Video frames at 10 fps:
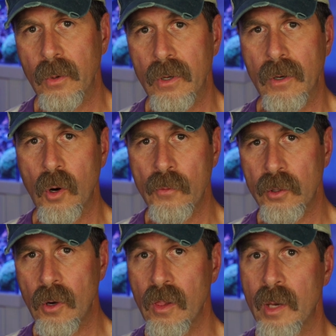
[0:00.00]
So
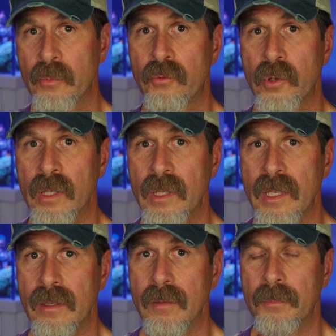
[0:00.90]
overall,
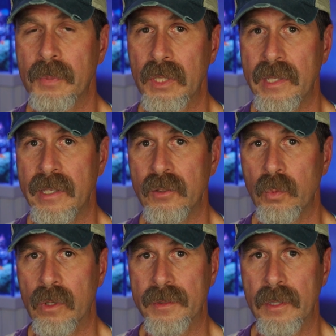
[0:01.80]
I'm really
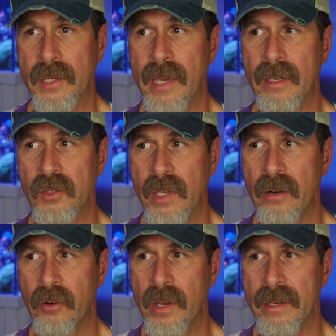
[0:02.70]
pleased where the
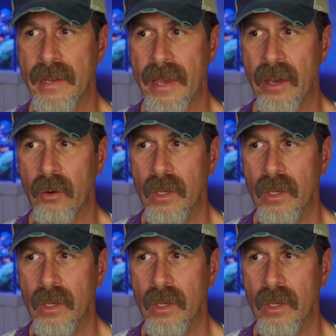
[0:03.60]
tank is at right